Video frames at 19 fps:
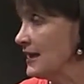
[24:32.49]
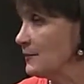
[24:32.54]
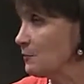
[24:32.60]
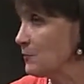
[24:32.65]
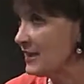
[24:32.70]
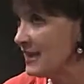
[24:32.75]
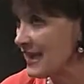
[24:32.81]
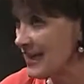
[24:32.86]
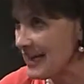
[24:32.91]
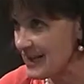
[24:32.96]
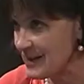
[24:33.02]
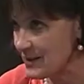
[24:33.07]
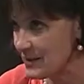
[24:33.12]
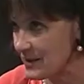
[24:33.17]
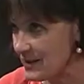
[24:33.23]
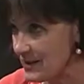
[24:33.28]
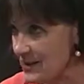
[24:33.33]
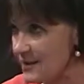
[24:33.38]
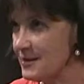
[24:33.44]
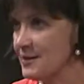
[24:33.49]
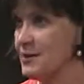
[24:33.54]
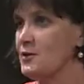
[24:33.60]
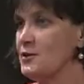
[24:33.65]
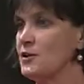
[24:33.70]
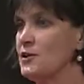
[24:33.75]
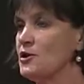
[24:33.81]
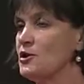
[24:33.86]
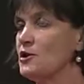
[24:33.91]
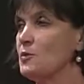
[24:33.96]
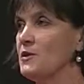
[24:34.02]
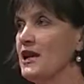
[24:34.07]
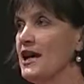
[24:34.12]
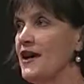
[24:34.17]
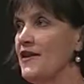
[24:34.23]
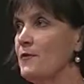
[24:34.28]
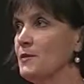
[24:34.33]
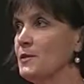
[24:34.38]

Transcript: planned this so that you would have